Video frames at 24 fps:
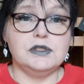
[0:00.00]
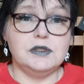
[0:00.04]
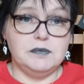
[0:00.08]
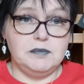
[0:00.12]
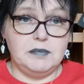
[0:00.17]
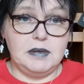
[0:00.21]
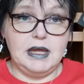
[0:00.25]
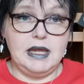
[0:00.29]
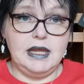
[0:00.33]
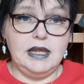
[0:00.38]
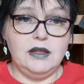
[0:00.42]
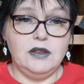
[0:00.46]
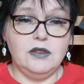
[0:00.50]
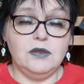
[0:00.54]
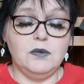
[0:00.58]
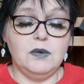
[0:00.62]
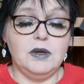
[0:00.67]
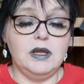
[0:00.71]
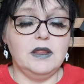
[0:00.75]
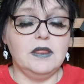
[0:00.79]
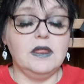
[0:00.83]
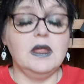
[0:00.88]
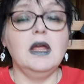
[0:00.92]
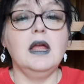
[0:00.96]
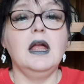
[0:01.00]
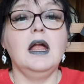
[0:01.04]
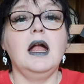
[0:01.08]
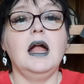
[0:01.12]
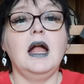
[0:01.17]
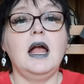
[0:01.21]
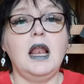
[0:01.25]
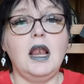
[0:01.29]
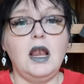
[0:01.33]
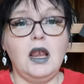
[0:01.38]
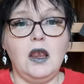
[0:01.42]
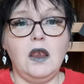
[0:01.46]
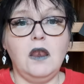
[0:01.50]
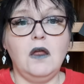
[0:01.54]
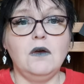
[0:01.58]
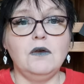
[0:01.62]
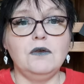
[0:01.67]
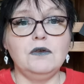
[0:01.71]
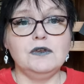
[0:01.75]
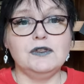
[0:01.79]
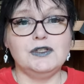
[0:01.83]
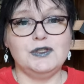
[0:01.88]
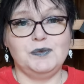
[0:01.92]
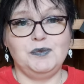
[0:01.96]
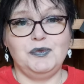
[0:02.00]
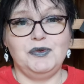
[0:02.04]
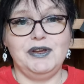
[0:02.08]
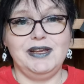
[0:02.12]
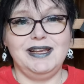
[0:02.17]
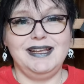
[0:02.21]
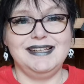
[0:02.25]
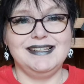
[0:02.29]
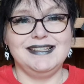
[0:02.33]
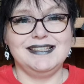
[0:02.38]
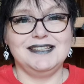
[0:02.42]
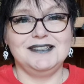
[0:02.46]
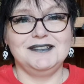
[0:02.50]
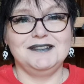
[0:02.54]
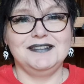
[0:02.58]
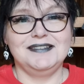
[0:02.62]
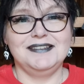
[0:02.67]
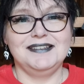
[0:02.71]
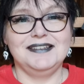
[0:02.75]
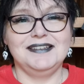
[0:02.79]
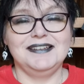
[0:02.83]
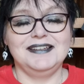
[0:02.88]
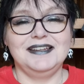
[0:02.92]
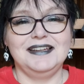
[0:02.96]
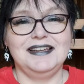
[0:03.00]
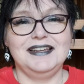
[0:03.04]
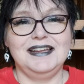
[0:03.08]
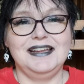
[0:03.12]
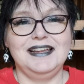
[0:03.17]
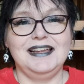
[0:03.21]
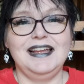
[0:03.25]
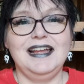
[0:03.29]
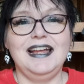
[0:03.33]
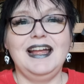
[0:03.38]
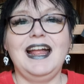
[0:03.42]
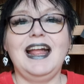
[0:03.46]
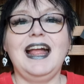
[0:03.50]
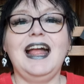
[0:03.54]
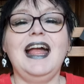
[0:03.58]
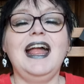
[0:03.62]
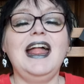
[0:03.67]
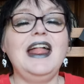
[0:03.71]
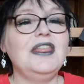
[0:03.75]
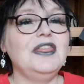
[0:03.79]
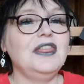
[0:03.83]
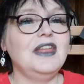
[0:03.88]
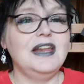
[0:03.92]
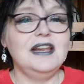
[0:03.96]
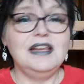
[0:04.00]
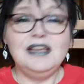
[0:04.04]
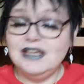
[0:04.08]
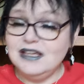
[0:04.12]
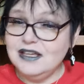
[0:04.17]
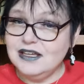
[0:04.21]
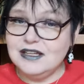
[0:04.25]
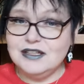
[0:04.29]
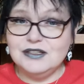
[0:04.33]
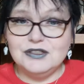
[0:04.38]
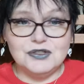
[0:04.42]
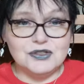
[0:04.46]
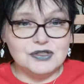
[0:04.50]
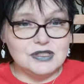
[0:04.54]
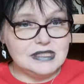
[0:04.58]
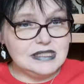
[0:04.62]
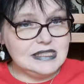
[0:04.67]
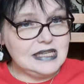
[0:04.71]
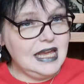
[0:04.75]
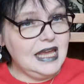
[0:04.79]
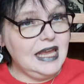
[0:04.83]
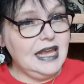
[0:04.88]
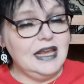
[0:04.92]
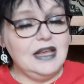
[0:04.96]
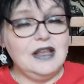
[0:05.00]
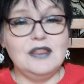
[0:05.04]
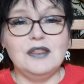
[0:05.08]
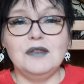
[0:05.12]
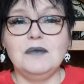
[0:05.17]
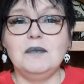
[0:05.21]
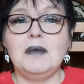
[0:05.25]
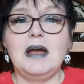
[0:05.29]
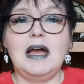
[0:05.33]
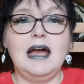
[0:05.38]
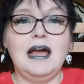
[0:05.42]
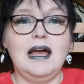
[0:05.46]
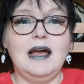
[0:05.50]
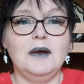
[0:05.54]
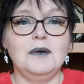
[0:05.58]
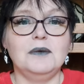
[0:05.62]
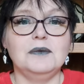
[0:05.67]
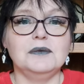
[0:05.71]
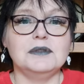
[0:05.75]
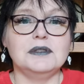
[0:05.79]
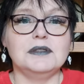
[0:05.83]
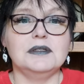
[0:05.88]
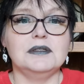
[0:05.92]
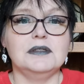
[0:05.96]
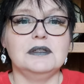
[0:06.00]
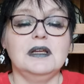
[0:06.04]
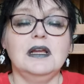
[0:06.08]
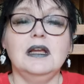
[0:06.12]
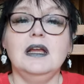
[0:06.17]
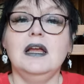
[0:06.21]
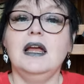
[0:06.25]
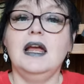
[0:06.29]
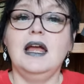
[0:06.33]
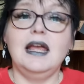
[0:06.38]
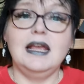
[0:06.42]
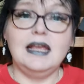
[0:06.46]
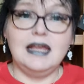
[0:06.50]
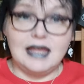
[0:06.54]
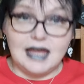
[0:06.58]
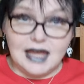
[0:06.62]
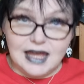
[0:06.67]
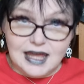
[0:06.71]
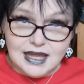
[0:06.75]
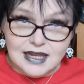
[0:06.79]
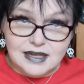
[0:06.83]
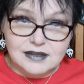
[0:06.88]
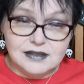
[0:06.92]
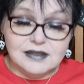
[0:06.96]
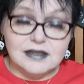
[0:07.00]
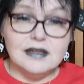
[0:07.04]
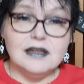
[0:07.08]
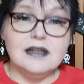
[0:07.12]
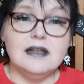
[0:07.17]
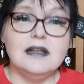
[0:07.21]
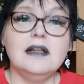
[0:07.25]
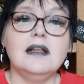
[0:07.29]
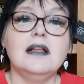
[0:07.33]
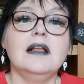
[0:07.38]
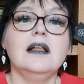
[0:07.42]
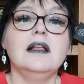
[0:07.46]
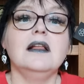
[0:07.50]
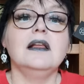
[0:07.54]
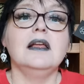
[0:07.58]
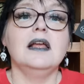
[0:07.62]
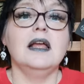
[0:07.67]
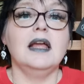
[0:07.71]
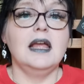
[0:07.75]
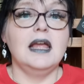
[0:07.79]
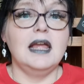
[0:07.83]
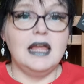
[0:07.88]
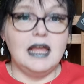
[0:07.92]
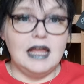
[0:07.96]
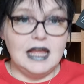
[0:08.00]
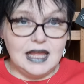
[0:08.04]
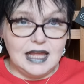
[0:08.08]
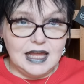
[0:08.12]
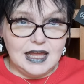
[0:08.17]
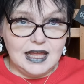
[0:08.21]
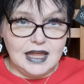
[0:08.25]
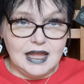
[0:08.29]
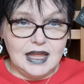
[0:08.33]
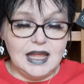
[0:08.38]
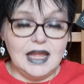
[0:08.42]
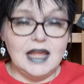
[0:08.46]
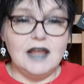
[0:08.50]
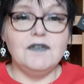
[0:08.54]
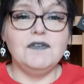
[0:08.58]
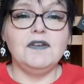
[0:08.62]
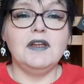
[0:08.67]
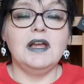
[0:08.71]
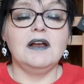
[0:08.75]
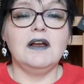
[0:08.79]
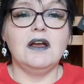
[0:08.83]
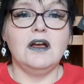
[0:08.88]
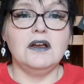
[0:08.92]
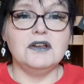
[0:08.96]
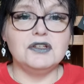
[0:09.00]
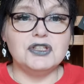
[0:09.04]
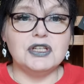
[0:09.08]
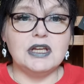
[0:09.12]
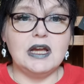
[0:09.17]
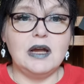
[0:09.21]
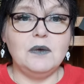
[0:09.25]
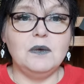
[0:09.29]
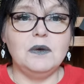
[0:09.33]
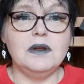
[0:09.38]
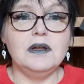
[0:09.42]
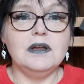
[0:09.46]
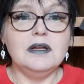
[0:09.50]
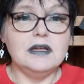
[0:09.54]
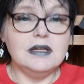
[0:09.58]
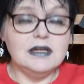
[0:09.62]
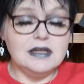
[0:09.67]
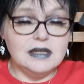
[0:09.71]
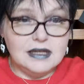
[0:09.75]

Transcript: to bathe with, long sprigs. And then you can just take them out. Again, if you've got a shower,